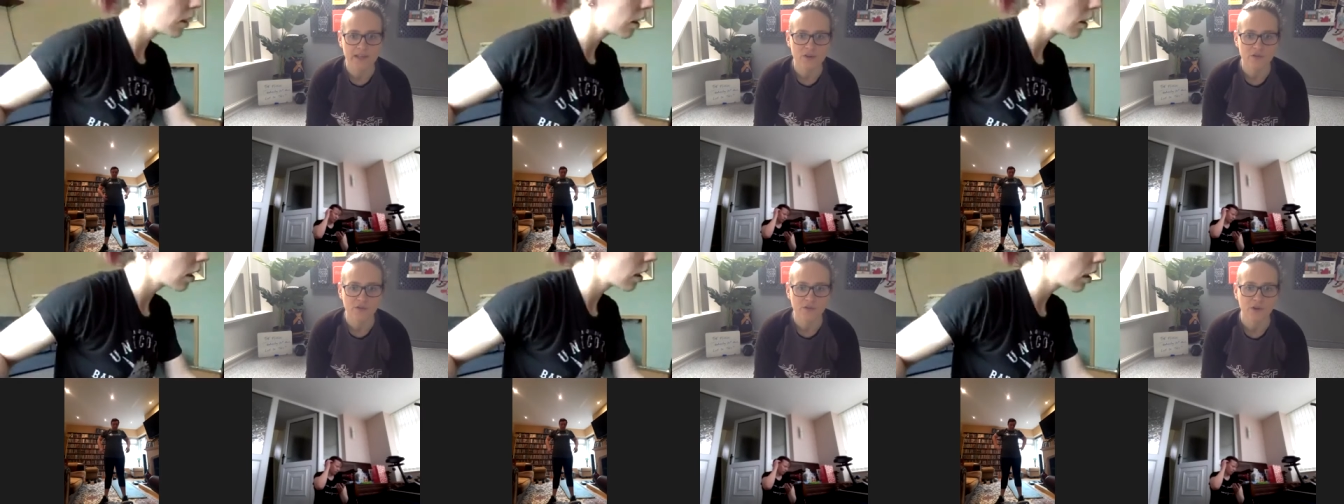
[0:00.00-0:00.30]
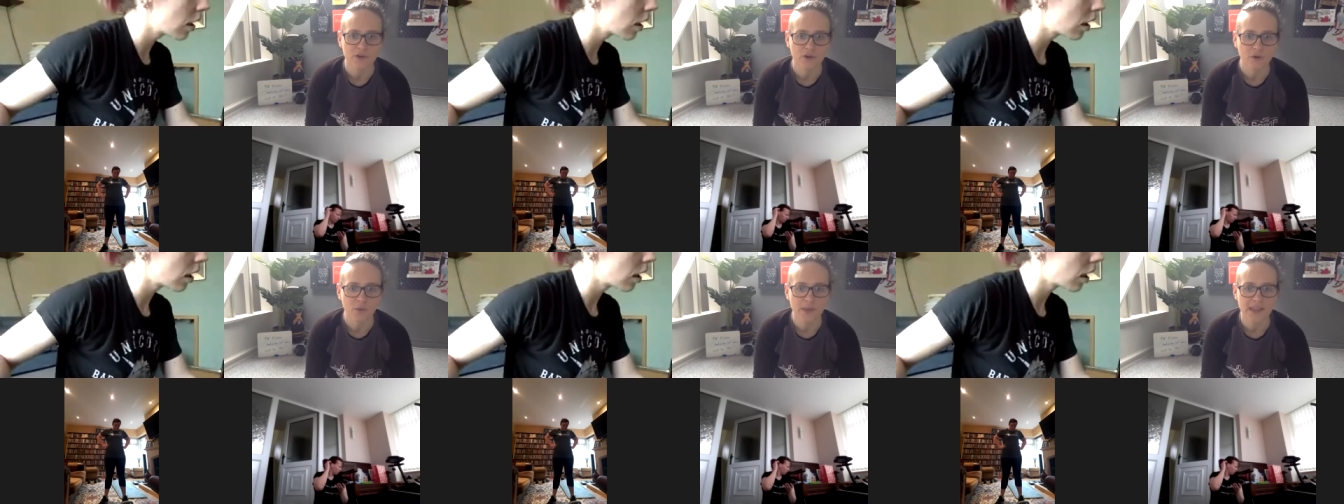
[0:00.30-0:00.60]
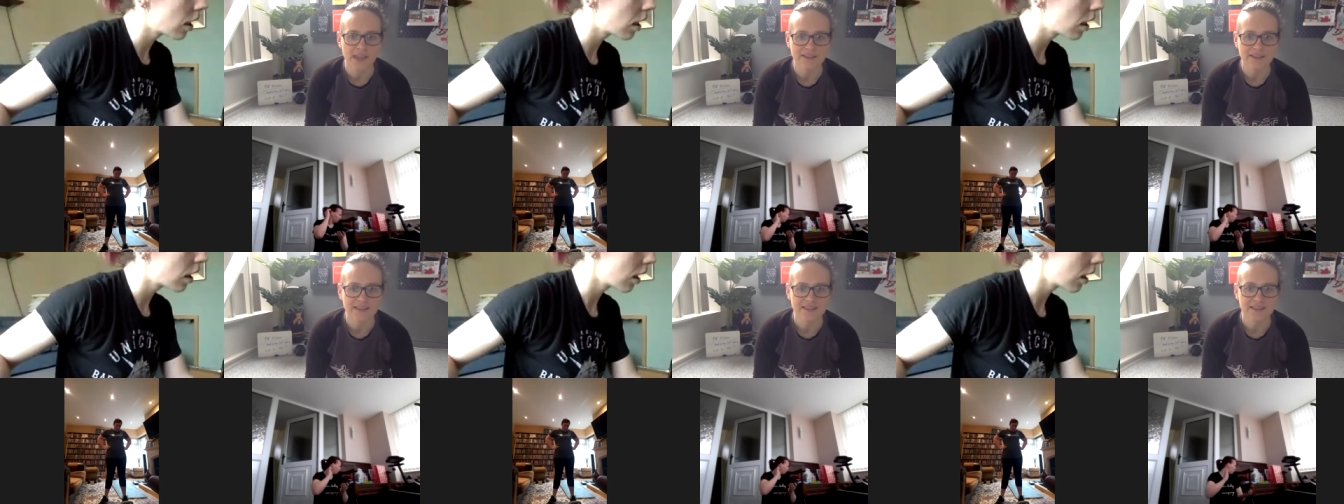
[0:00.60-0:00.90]
over your
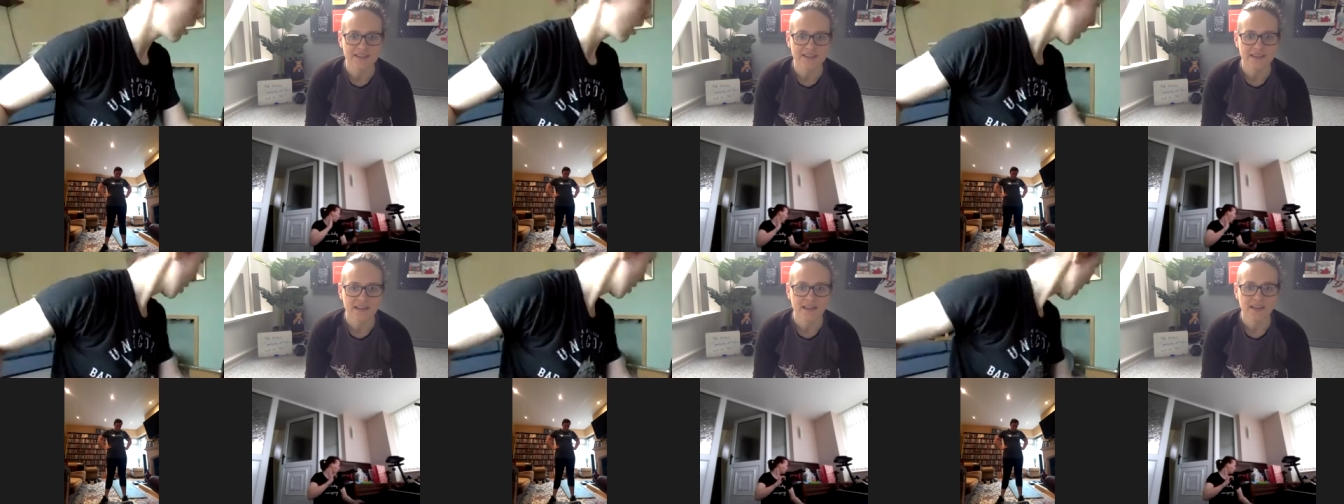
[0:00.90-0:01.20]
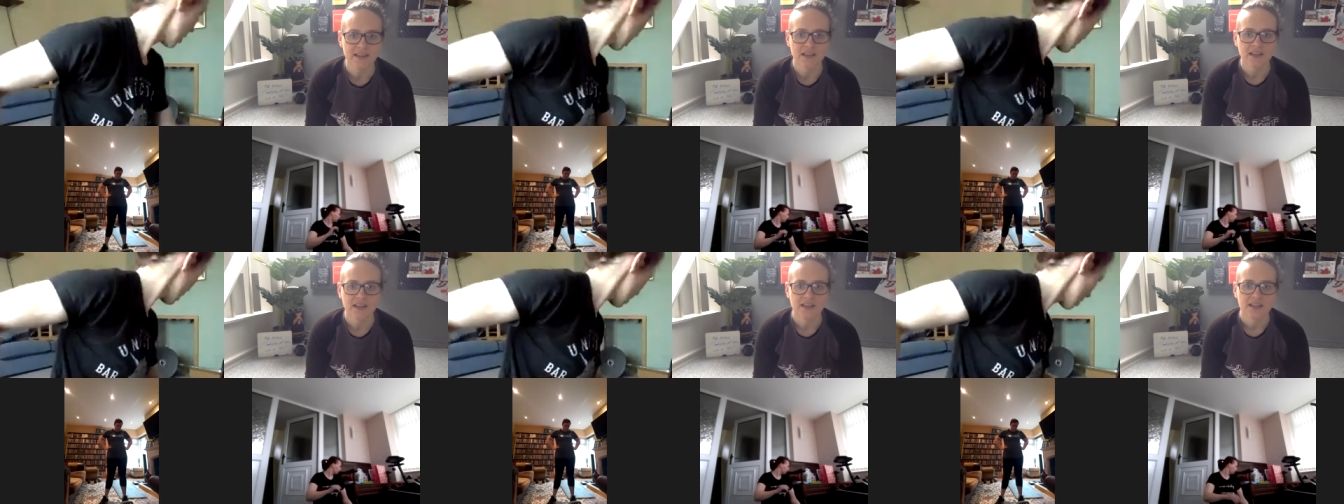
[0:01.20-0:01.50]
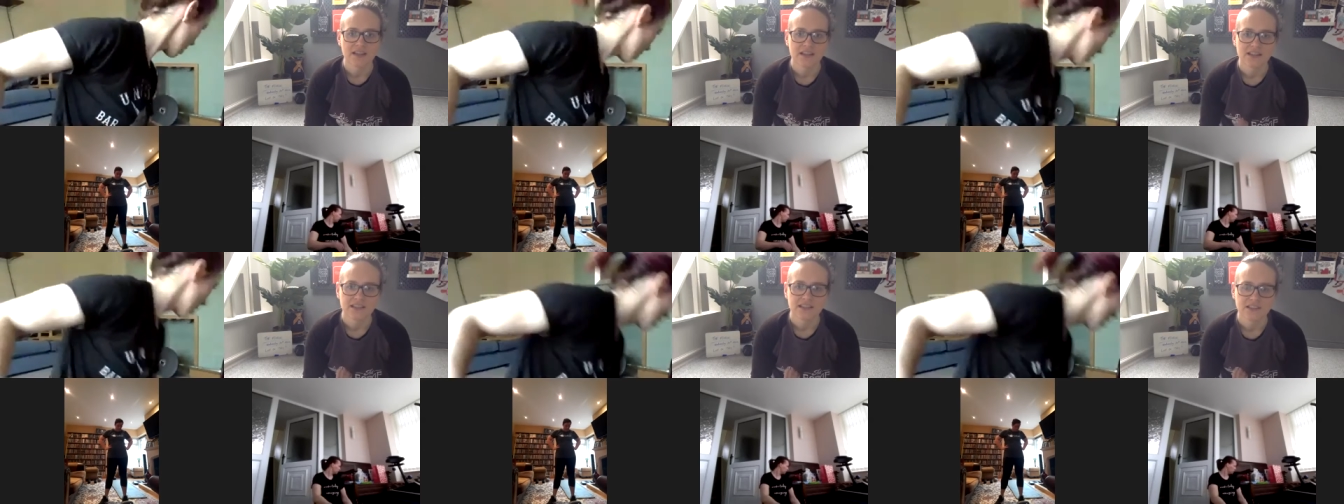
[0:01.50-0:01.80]
weight,
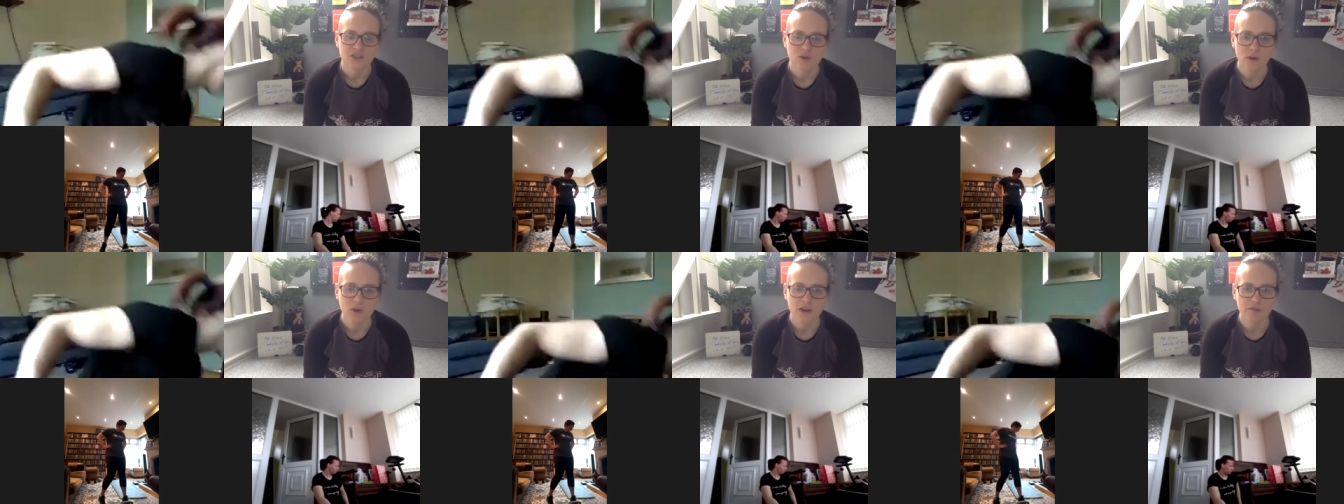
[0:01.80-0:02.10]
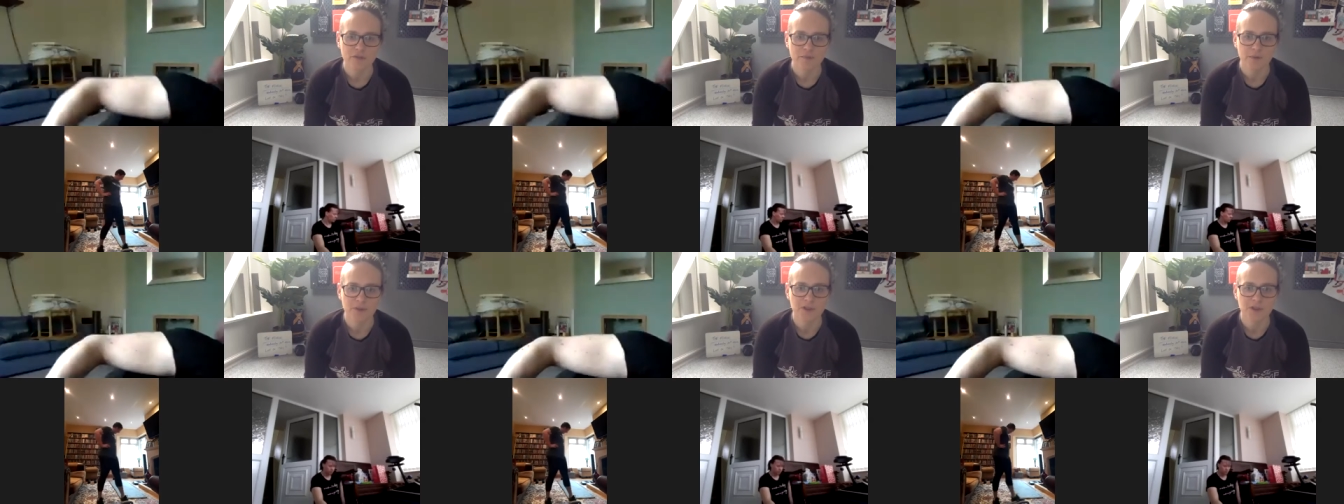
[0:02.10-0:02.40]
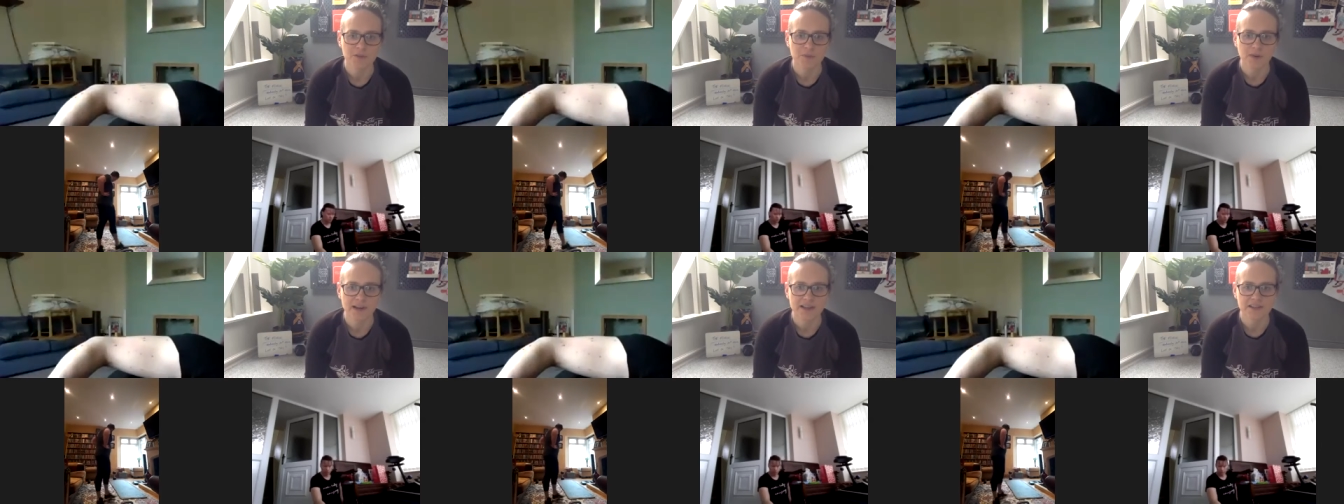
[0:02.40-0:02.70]
12
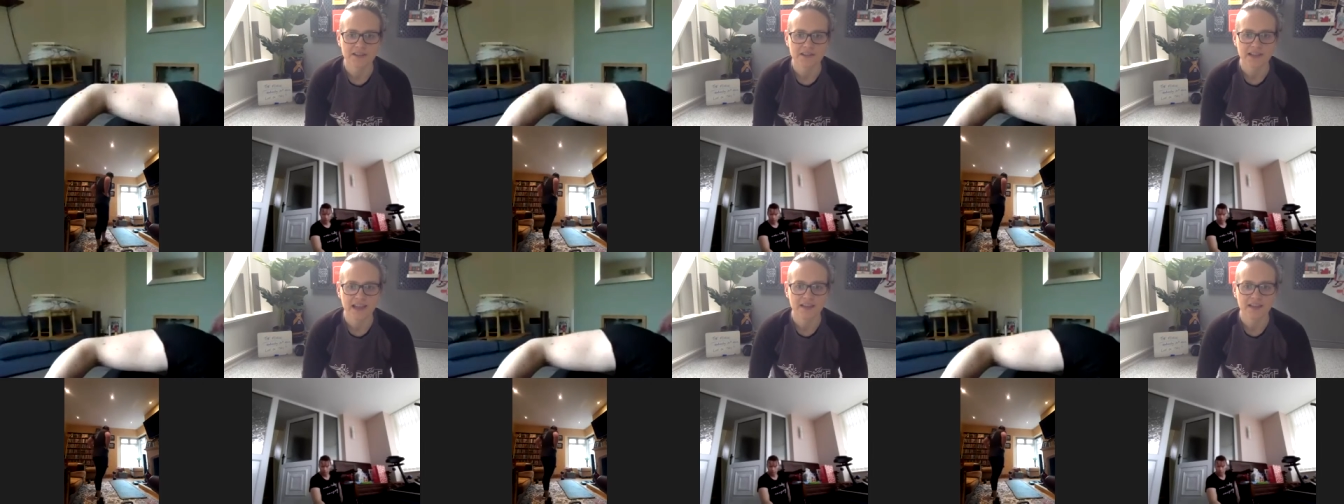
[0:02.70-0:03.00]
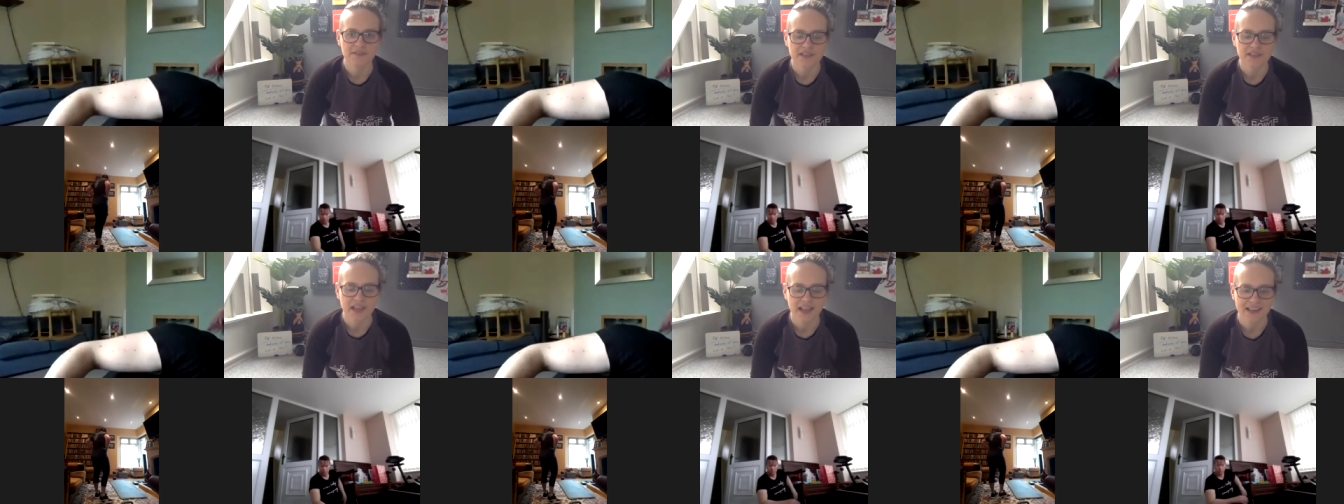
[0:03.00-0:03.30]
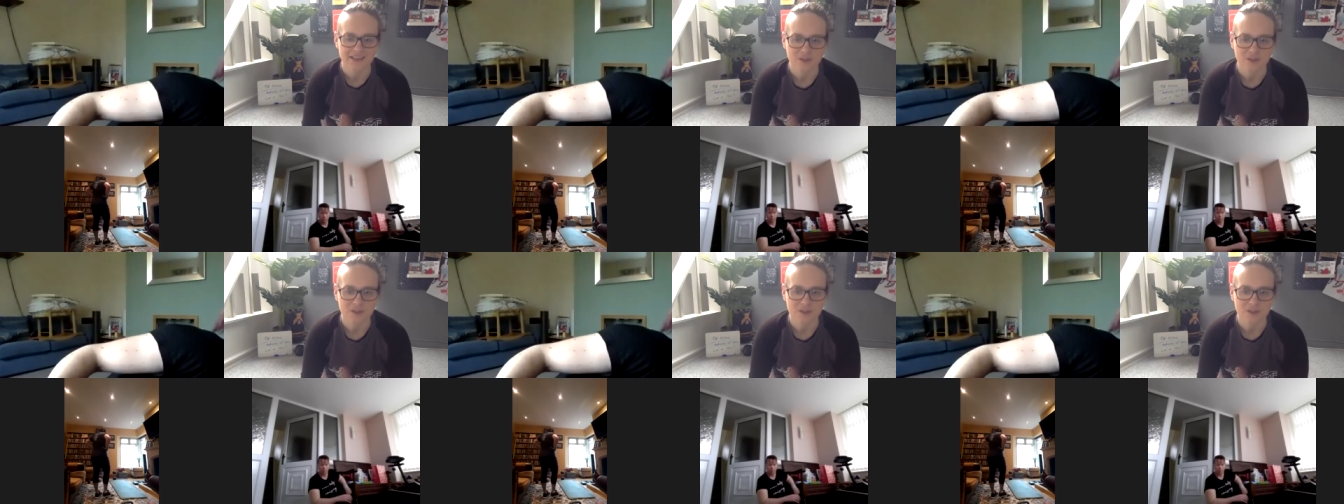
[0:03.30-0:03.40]
push press left side,